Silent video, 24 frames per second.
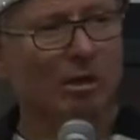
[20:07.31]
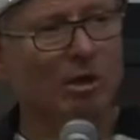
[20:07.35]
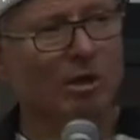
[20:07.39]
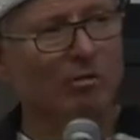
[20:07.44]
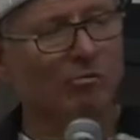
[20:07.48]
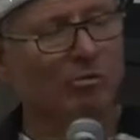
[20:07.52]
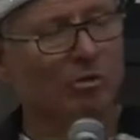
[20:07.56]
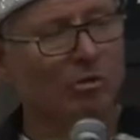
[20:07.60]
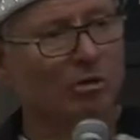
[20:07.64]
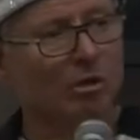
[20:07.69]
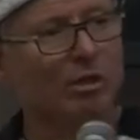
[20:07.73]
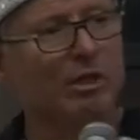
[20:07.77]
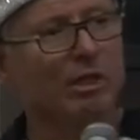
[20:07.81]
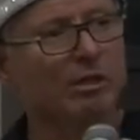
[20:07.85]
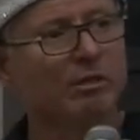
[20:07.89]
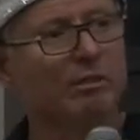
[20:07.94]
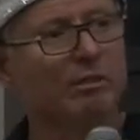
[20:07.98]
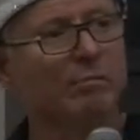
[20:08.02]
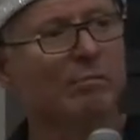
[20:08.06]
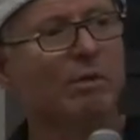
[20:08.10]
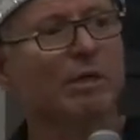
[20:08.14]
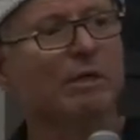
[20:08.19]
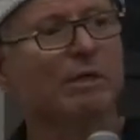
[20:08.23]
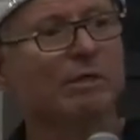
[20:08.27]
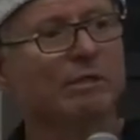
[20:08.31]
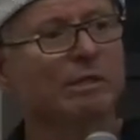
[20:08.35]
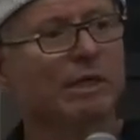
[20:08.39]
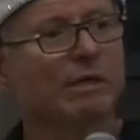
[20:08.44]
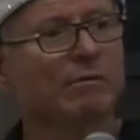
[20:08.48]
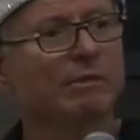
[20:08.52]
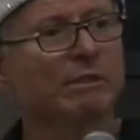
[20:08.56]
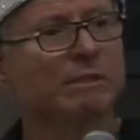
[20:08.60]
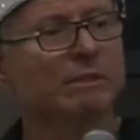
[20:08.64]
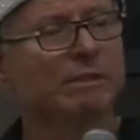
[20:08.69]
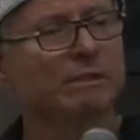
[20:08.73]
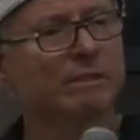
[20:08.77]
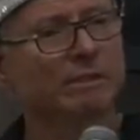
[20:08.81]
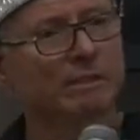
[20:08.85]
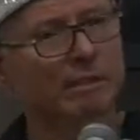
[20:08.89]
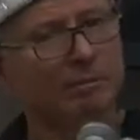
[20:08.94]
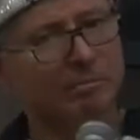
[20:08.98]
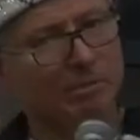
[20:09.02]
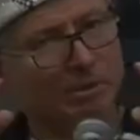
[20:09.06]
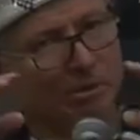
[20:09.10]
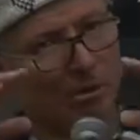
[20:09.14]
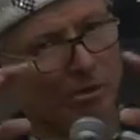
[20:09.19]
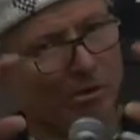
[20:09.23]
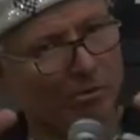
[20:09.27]
If you look at the monetary
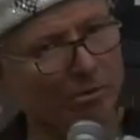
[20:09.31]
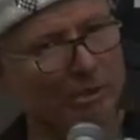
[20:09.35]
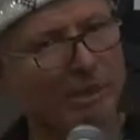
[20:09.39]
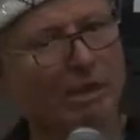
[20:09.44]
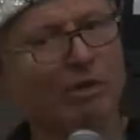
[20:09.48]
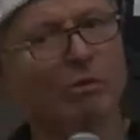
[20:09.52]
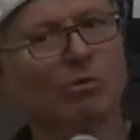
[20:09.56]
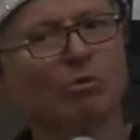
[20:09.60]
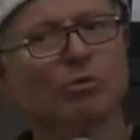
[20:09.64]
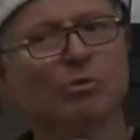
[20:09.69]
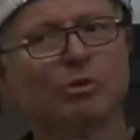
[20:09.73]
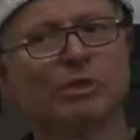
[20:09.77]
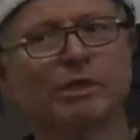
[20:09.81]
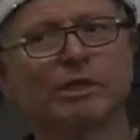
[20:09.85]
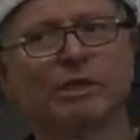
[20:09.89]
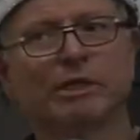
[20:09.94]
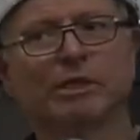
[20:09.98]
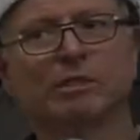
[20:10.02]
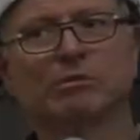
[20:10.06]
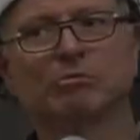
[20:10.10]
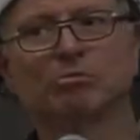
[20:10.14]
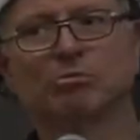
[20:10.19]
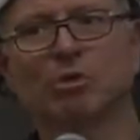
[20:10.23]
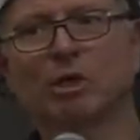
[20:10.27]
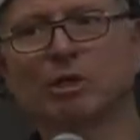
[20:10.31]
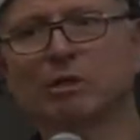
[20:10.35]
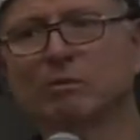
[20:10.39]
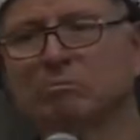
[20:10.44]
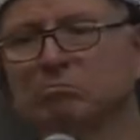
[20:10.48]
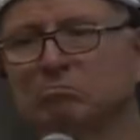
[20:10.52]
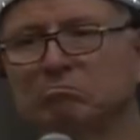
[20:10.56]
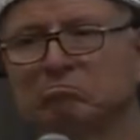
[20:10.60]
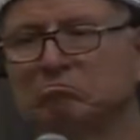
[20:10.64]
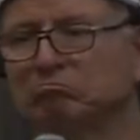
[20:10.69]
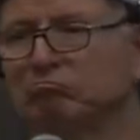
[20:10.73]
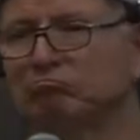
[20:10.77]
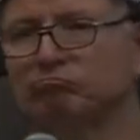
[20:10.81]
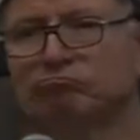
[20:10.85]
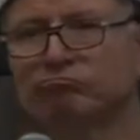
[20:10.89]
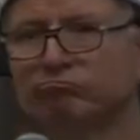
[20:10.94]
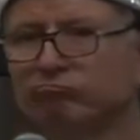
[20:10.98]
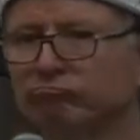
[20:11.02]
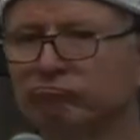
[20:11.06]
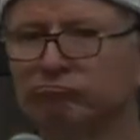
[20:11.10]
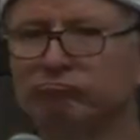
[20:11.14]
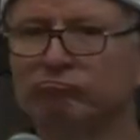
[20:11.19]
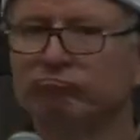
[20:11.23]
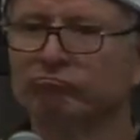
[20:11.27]
system and how that whole thing is run,
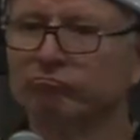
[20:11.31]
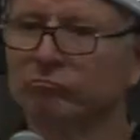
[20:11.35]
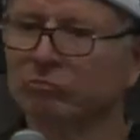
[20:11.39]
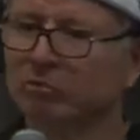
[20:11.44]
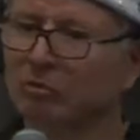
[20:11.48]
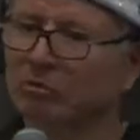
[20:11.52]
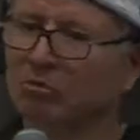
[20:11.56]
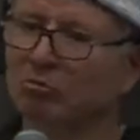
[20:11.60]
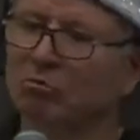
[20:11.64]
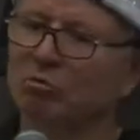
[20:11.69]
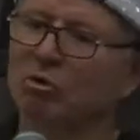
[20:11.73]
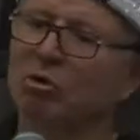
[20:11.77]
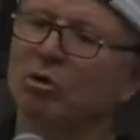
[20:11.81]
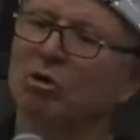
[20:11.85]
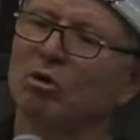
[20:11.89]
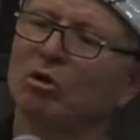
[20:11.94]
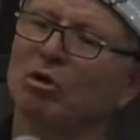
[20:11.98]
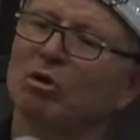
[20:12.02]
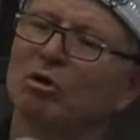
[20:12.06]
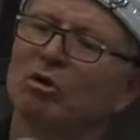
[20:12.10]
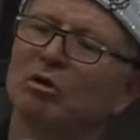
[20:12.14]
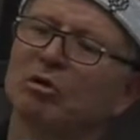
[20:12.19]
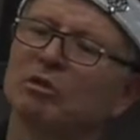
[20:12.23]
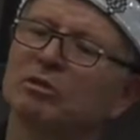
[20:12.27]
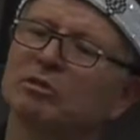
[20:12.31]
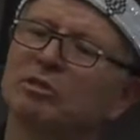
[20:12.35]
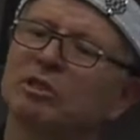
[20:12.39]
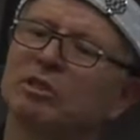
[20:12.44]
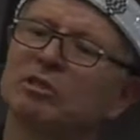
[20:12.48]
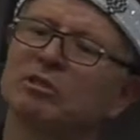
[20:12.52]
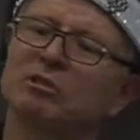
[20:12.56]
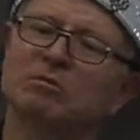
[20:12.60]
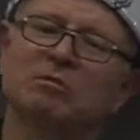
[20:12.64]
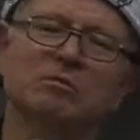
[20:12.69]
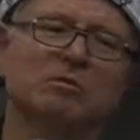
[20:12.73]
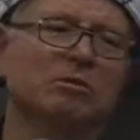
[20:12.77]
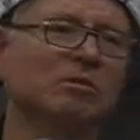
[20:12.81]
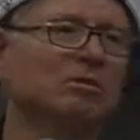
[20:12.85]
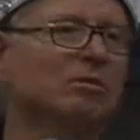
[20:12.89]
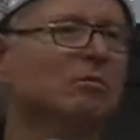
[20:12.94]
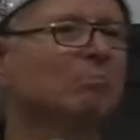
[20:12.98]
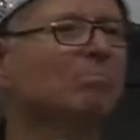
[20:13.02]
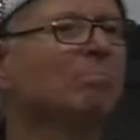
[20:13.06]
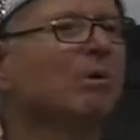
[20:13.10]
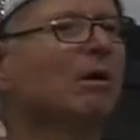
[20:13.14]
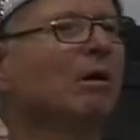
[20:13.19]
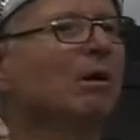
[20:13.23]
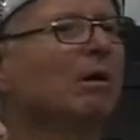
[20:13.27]
we're just
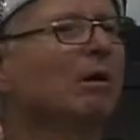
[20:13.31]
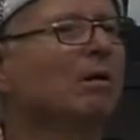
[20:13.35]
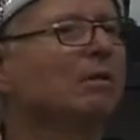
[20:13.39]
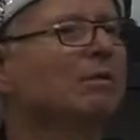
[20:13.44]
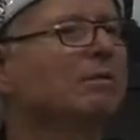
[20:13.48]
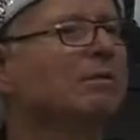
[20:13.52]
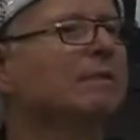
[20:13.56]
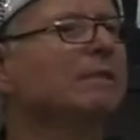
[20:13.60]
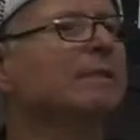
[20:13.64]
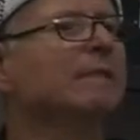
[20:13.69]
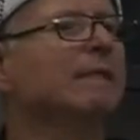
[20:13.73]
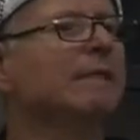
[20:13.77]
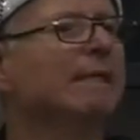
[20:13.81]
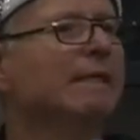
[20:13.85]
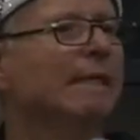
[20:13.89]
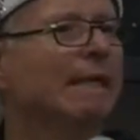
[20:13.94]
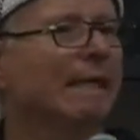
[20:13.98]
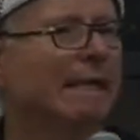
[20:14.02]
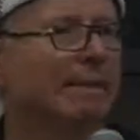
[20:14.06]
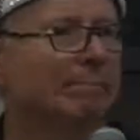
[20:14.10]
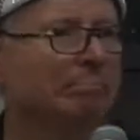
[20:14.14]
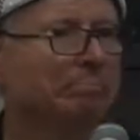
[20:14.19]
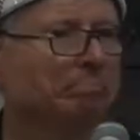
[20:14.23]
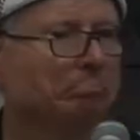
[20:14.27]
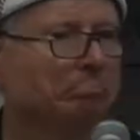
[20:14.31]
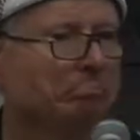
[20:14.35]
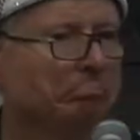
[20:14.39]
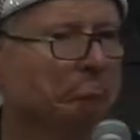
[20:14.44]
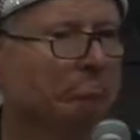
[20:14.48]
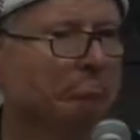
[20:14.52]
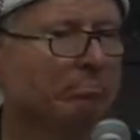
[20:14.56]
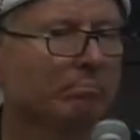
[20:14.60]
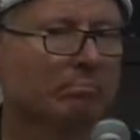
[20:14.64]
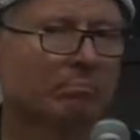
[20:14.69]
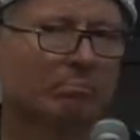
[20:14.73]
little pawns in the game.